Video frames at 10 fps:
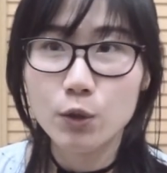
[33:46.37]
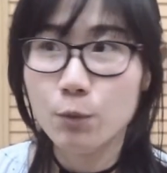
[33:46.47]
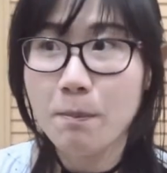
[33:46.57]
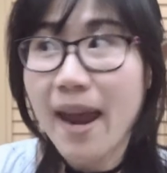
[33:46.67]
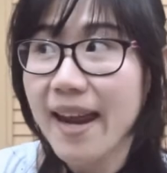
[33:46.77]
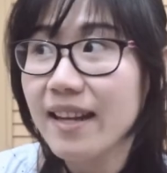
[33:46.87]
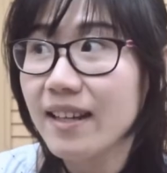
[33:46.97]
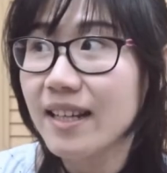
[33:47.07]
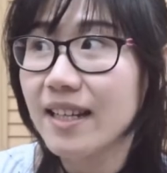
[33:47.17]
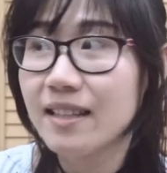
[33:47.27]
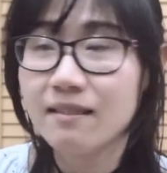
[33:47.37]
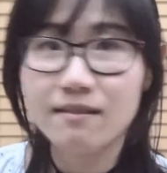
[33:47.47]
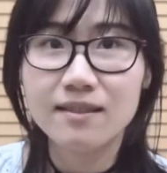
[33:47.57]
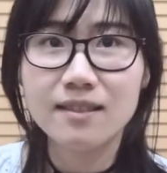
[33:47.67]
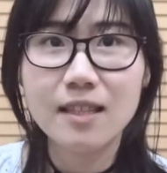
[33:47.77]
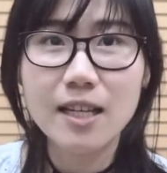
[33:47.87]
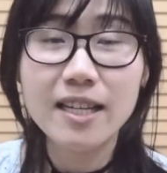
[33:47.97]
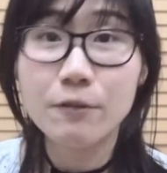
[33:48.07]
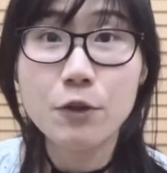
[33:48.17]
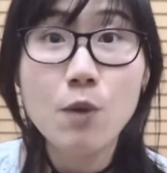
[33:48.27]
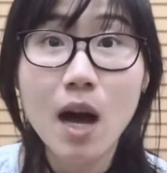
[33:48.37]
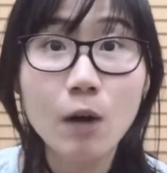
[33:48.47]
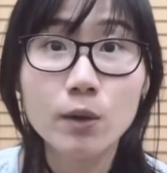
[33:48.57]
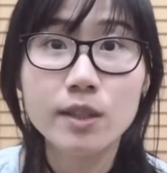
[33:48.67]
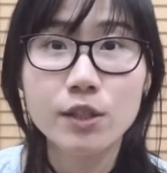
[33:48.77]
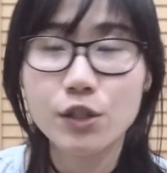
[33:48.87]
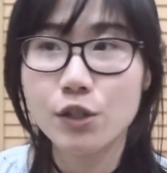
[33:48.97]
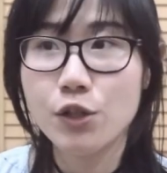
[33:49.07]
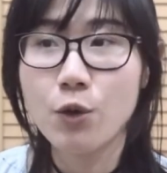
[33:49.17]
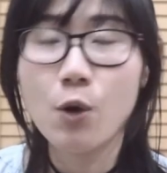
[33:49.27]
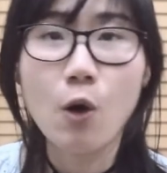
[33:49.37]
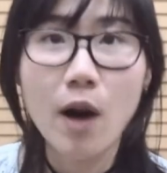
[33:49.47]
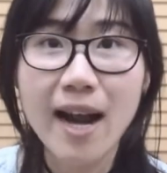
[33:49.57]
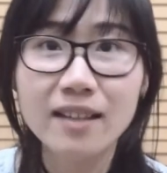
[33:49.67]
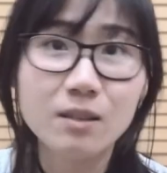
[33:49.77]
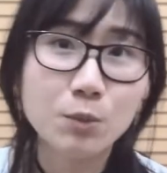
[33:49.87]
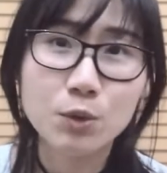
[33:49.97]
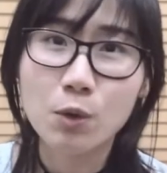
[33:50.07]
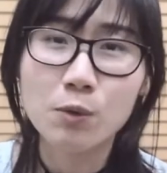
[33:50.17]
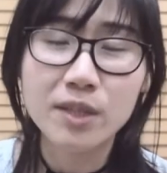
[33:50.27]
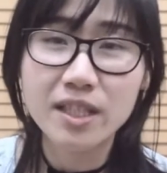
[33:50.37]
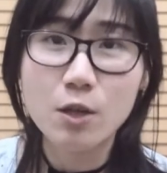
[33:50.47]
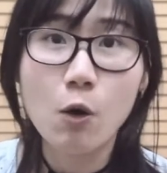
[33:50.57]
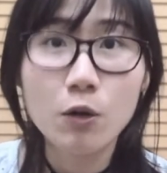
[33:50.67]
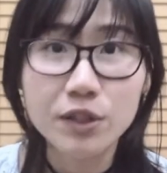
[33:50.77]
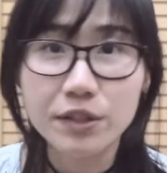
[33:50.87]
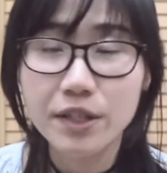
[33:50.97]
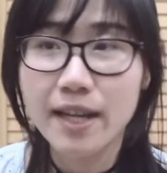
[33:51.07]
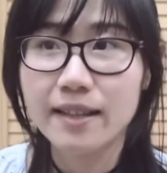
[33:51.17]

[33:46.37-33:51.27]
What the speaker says: you paid, and then in a few hours your items were already ordered.